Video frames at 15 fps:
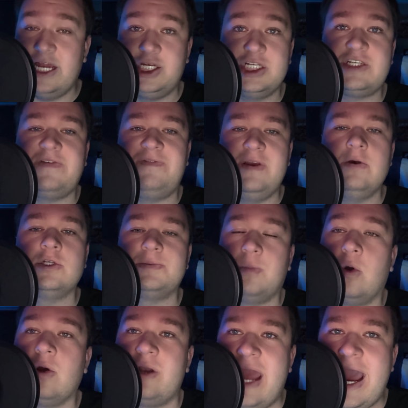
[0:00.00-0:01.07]
and it just feels
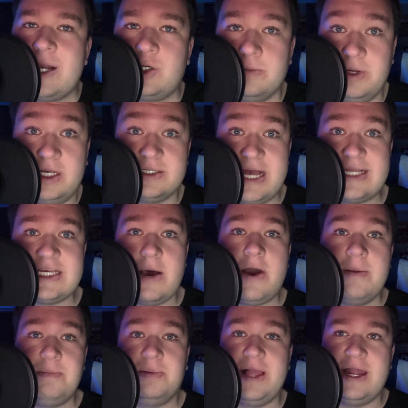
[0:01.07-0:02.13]
more natural because that's
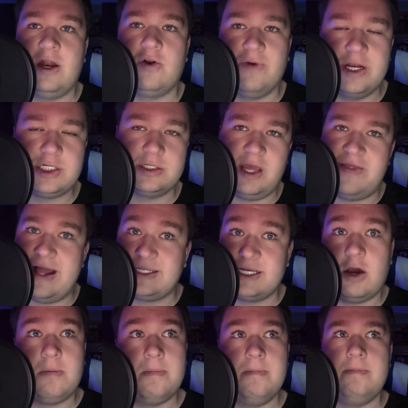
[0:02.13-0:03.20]
how I played it originally, and
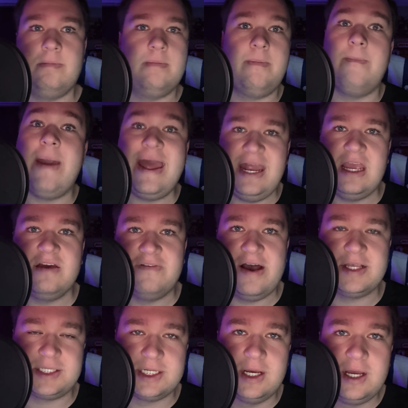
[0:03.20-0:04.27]
that's how many of
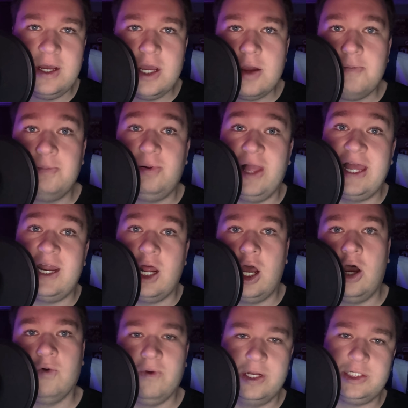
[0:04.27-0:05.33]
us played
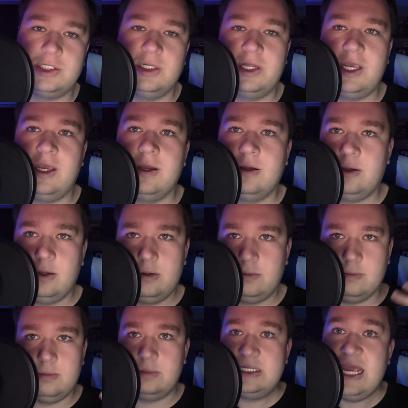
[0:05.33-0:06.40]
it originally
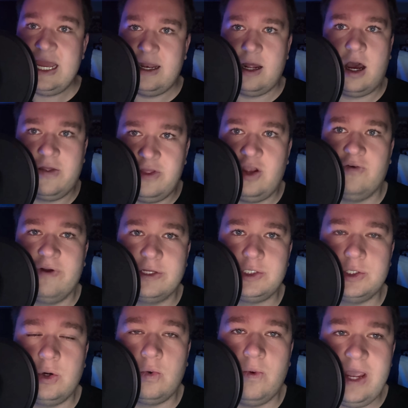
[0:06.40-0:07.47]
did on the
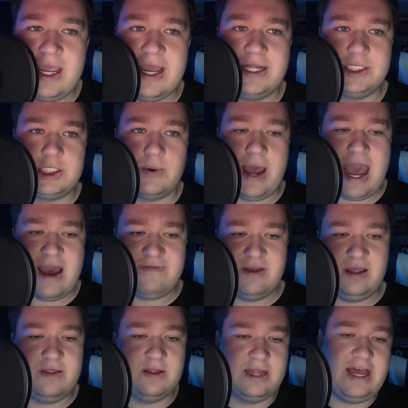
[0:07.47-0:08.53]
original Wii. And so
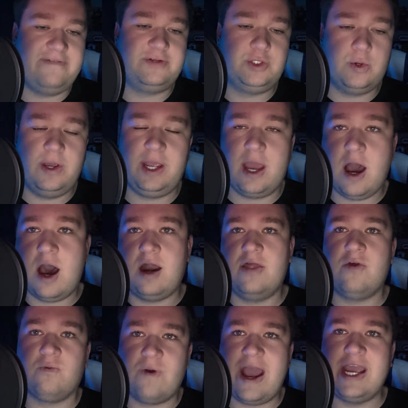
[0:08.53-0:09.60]
having the left
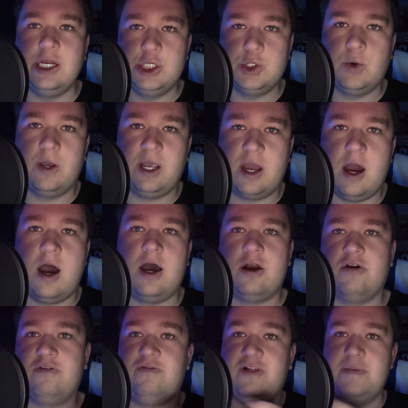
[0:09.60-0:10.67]
Joy-Con and the right
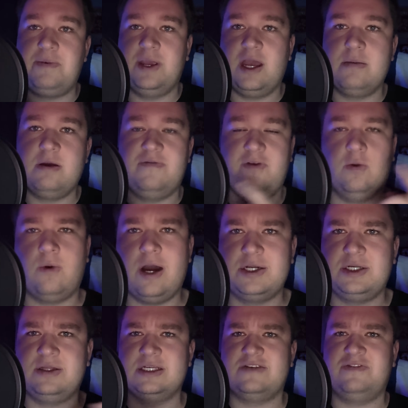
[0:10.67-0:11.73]
Joy-Con, or flipping them if you're
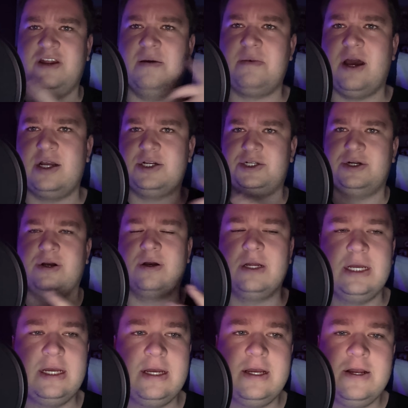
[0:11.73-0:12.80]
watching this video, I'm not
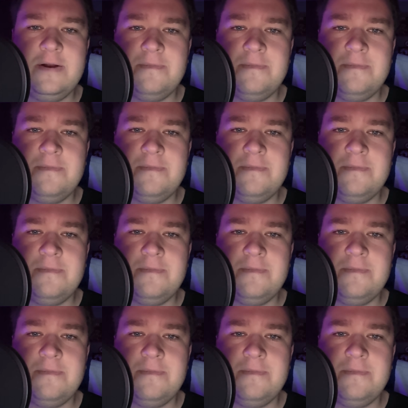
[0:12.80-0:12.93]
sure,